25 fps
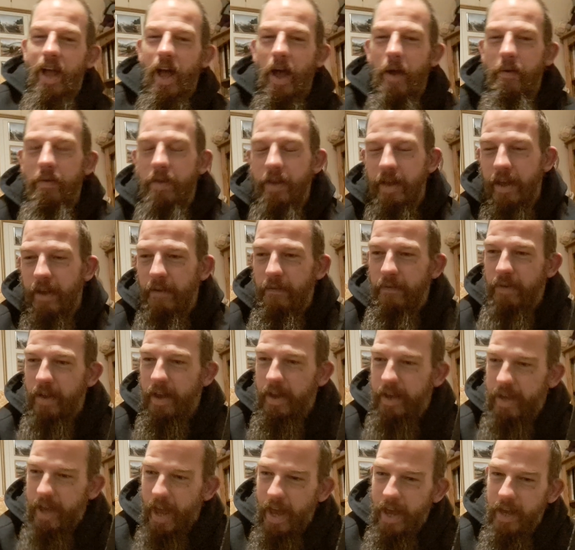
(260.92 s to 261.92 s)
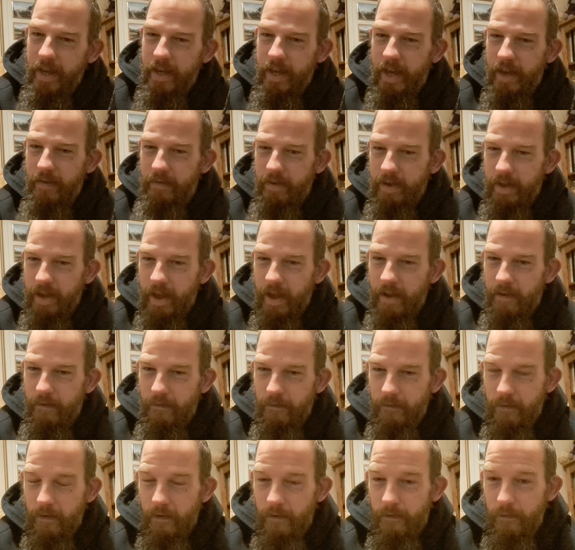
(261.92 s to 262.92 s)
I mean, if you get given it
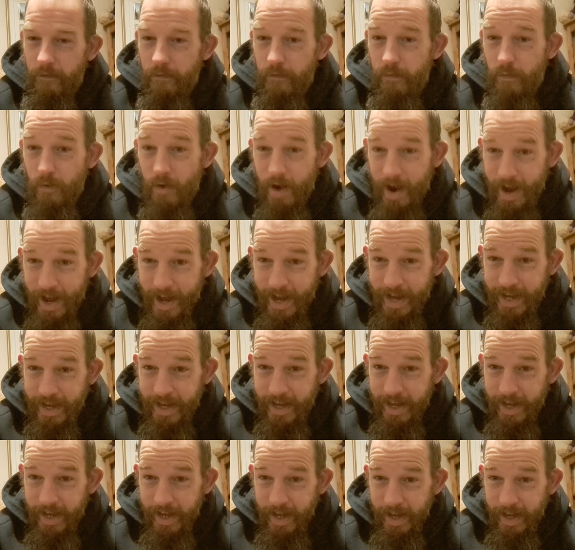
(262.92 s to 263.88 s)
for free,